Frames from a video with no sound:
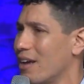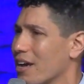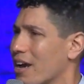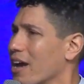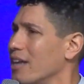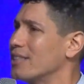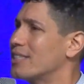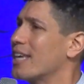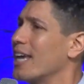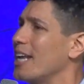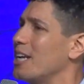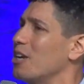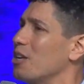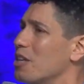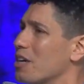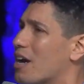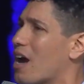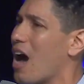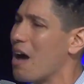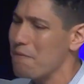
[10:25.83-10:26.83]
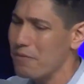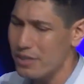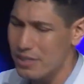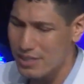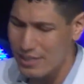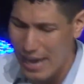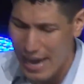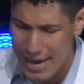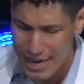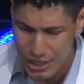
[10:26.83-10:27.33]
Continue the
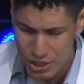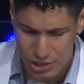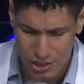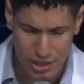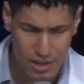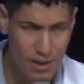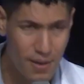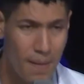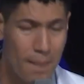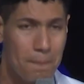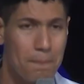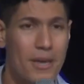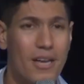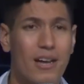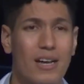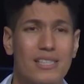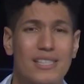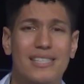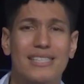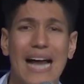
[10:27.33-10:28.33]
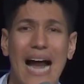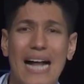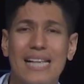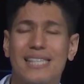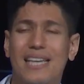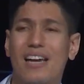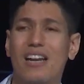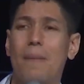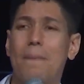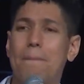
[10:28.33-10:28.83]
conversation because that's
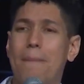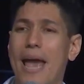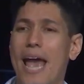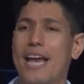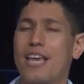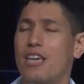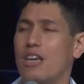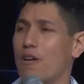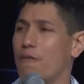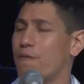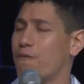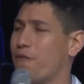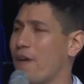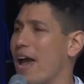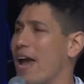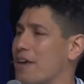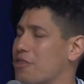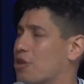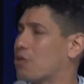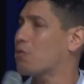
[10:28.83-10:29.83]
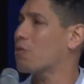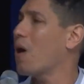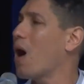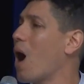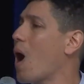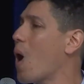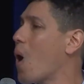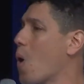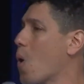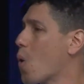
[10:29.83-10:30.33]
going to make your faith
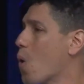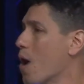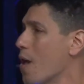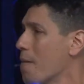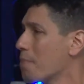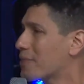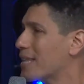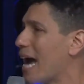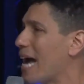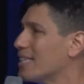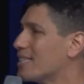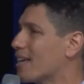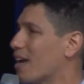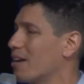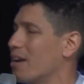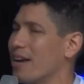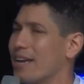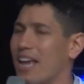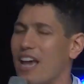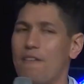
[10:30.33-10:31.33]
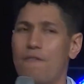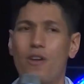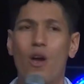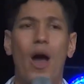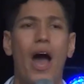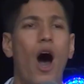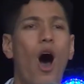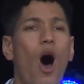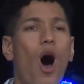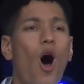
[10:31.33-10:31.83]
grow. That's going to give you
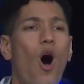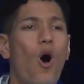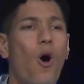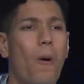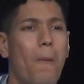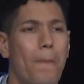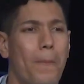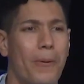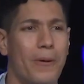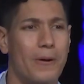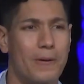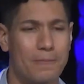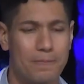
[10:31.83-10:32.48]
hope.